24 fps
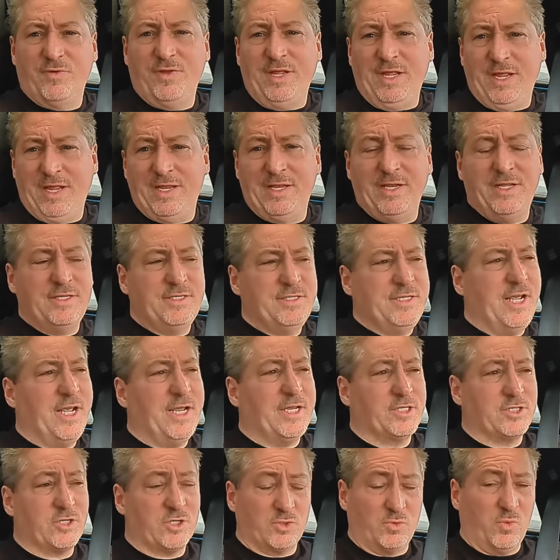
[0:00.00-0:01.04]
of a hit it
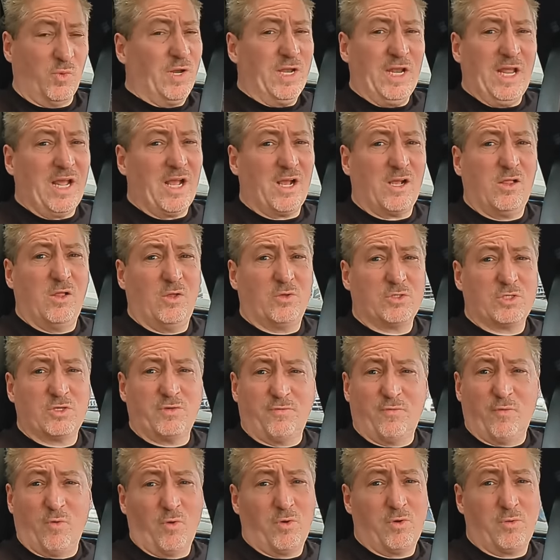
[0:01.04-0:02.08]
takes because we're going to get close
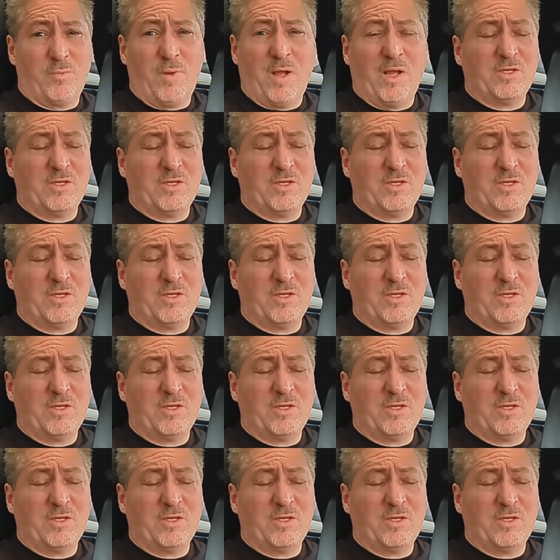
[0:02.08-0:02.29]
to 400